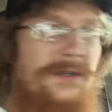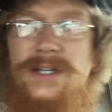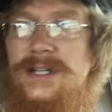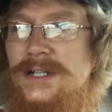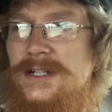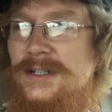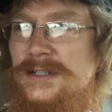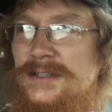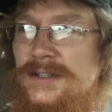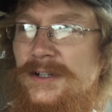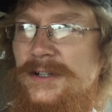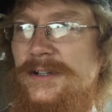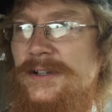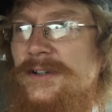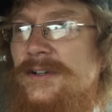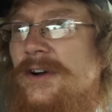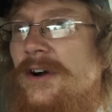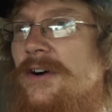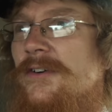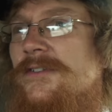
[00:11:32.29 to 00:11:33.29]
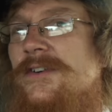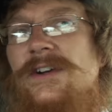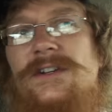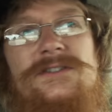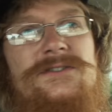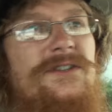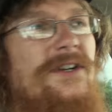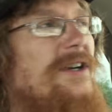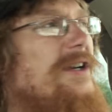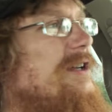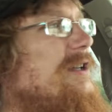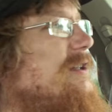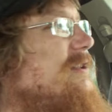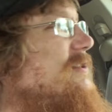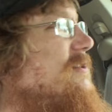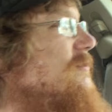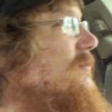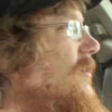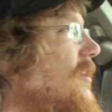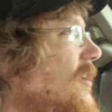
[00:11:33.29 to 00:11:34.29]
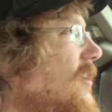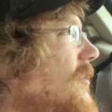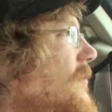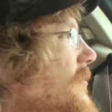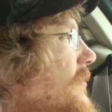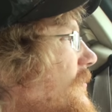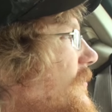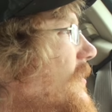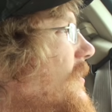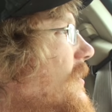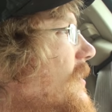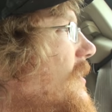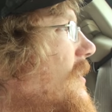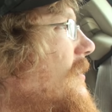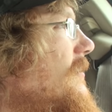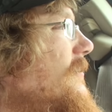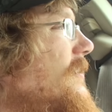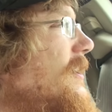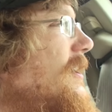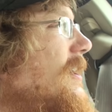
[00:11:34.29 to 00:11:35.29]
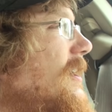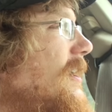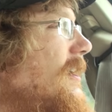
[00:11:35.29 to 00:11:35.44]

weekend to tell you your golf cart story. Did you want it before the long weekend?